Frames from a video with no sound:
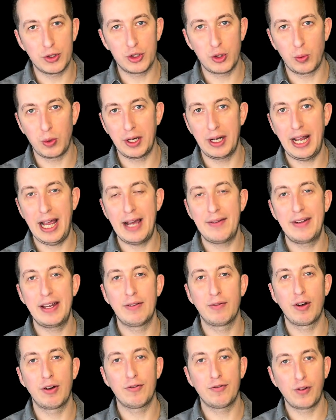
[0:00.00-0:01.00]
So we're going to have a
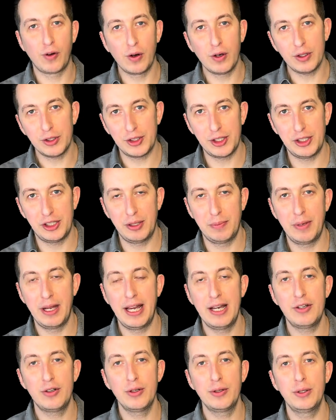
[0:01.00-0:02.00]
referral system
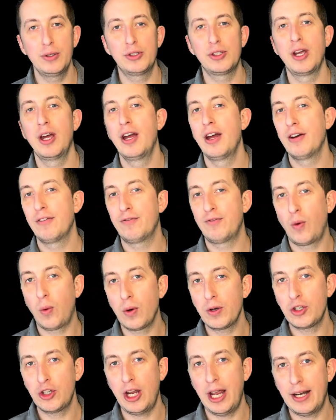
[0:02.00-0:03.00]
introduced
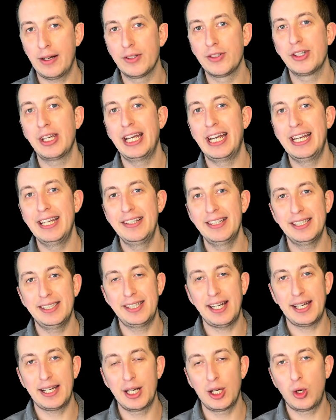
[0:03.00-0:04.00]
for channels in the
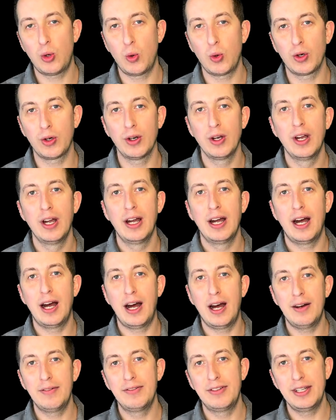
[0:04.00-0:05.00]
second quarter
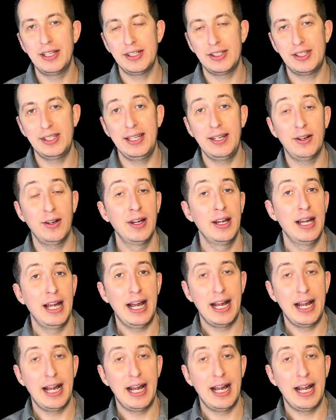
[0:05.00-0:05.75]
of this year,